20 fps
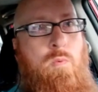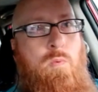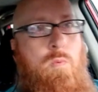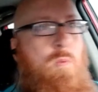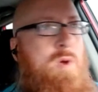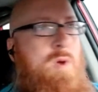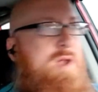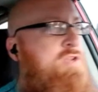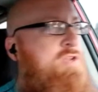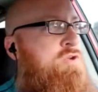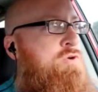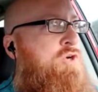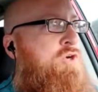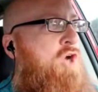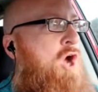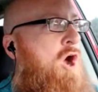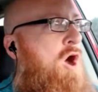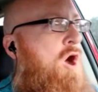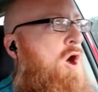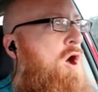when you
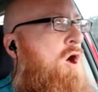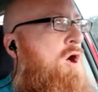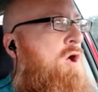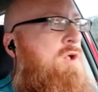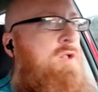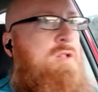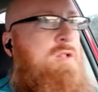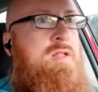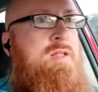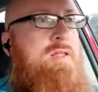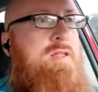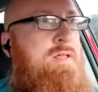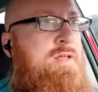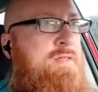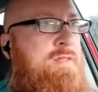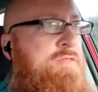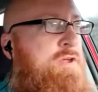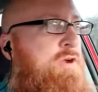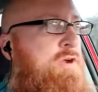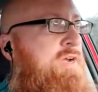call,
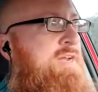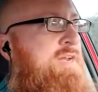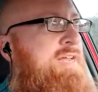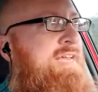they're going to